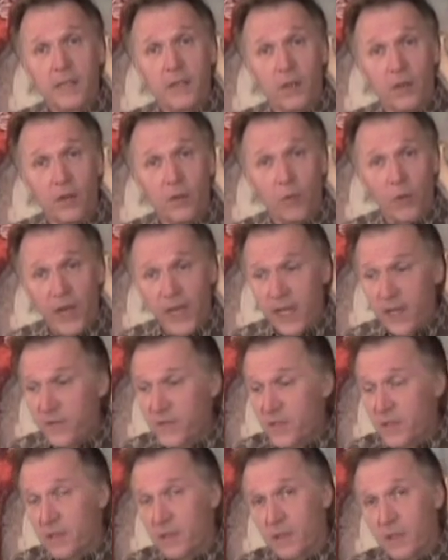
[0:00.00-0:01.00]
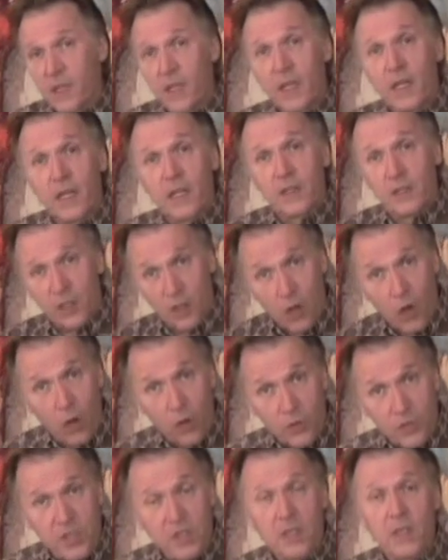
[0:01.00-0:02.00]
you know, the waves and the
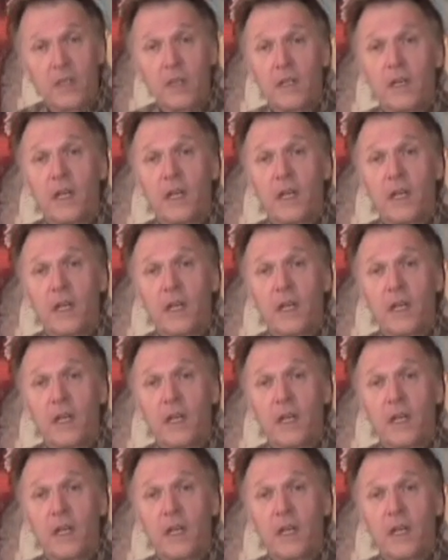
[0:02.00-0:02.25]
coast,